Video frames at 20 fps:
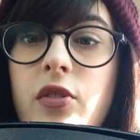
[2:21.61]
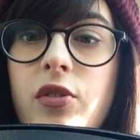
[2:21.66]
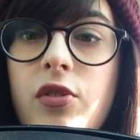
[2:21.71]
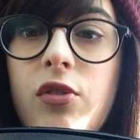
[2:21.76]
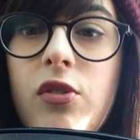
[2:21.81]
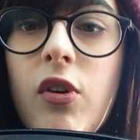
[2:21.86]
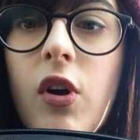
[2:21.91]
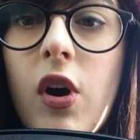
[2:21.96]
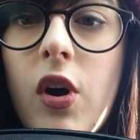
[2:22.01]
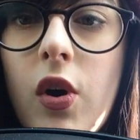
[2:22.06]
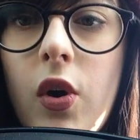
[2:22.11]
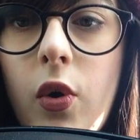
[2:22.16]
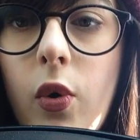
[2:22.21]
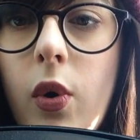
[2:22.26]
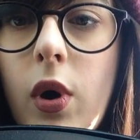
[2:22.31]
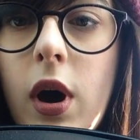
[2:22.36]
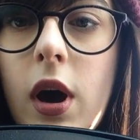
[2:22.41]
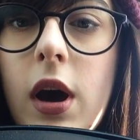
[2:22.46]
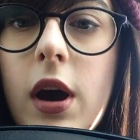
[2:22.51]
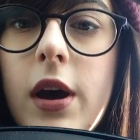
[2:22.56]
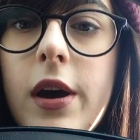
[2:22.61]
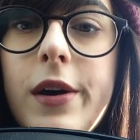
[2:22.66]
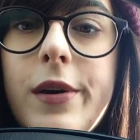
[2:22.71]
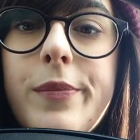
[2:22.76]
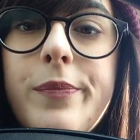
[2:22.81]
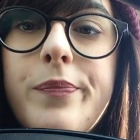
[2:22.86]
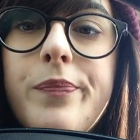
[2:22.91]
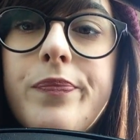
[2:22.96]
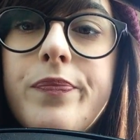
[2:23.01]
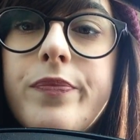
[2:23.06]
So,
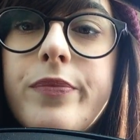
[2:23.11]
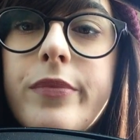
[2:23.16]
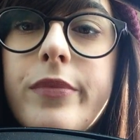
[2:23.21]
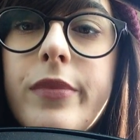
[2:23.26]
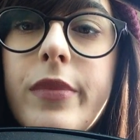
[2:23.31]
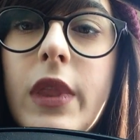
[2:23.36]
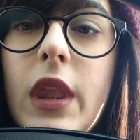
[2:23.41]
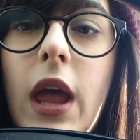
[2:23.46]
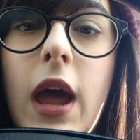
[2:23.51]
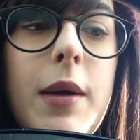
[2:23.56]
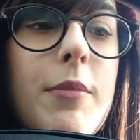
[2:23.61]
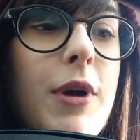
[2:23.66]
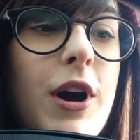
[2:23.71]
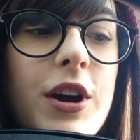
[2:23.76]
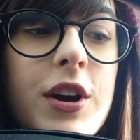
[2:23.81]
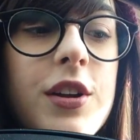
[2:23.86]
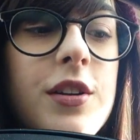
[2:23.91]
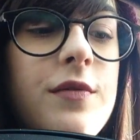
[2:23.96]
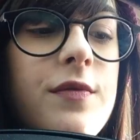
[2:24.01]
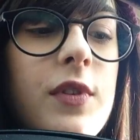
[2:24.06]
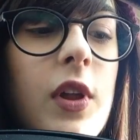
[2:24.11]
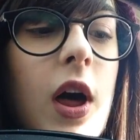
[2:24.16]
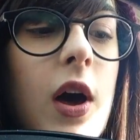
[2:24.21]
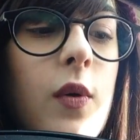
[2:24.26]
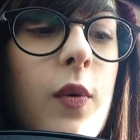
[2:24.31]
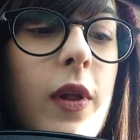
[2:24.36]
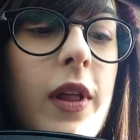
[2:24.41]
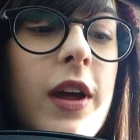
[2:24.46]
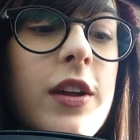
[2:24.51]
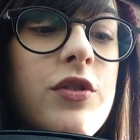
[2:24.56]
um... I'm not gonna vlog
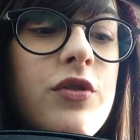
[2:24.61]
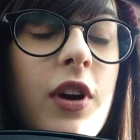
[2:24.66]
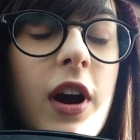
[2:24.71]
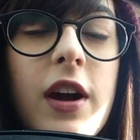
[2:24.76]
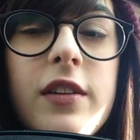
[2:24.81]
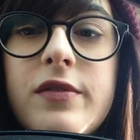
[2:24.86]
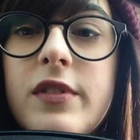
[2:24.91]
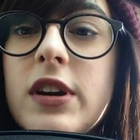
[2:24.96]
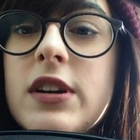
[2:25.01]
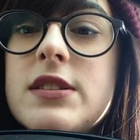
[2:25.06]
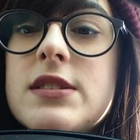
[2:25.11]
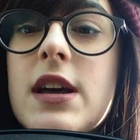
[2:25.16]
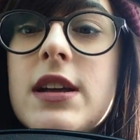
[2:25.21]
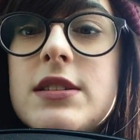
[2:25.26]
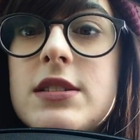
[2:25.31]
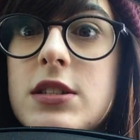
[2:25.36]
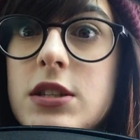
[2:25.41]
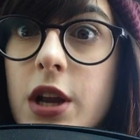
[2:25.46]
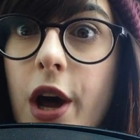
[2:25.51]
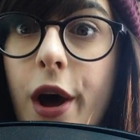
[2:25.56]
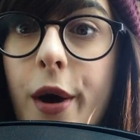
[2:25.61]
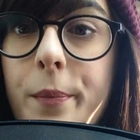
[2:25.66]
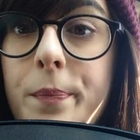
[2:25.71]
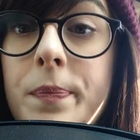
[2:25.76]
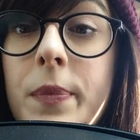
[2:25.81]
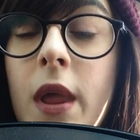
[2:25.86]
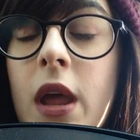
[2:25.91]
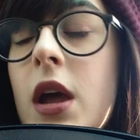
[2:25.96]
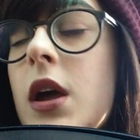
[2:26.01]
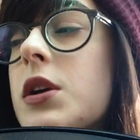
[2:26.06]
while I drive because that's dumb.
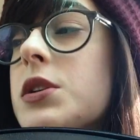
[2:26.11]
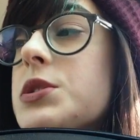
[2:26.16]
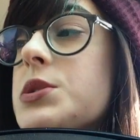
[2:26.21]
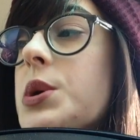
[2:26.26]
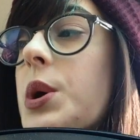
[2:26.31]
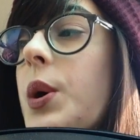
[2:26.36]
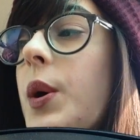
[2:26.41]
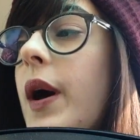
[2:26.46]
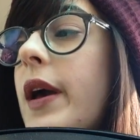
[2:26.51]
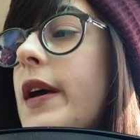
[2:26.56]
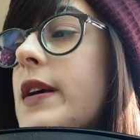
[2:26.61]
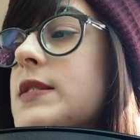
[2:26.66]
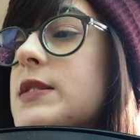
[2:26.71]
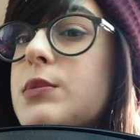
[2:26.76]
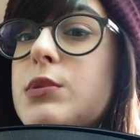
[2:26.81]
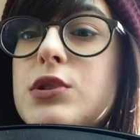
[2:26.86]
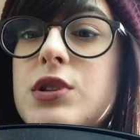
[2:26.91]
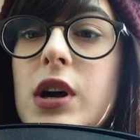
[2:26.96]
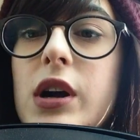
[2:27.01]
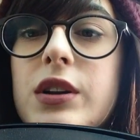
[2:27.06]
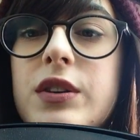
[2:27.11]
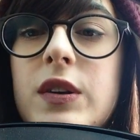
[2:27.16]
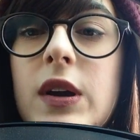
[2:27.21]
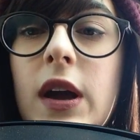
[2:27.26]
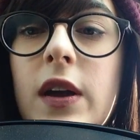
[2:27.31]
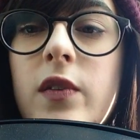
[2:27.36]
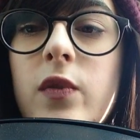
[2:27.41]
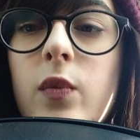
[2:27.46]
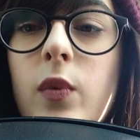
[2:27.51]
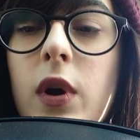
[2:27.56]
So I guess I will talk to you
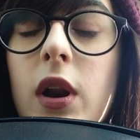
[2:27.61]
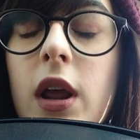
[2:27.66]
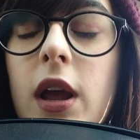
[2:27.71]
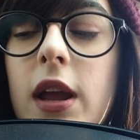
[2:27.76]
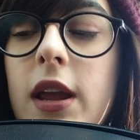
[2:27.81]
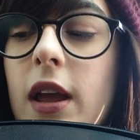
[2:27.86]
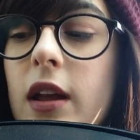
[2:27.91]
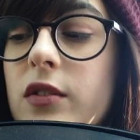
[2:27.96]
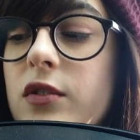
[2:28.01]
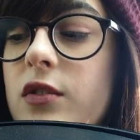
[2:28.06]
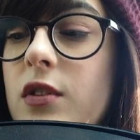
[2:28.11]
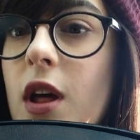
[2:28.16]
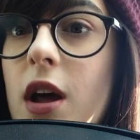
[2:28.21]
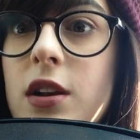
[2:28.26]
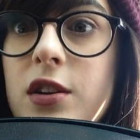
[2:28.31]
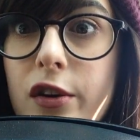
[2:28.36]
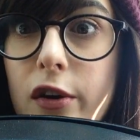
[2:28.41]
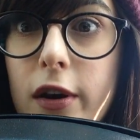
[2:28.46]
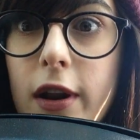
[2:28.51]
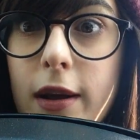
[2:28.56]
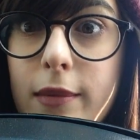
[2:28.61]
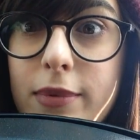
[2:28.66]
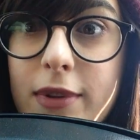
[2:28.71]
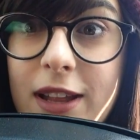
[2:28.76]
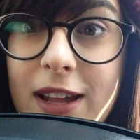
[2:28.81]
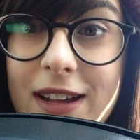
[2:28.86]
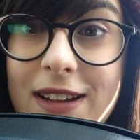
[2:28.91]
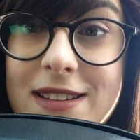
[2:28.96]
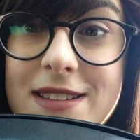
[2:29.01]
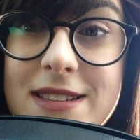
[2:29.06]
guys when I get to that donut
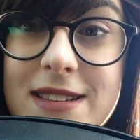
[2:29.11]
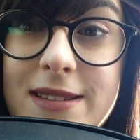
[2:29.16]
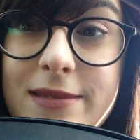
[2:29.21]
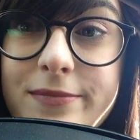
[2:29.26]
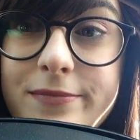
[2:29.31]
place.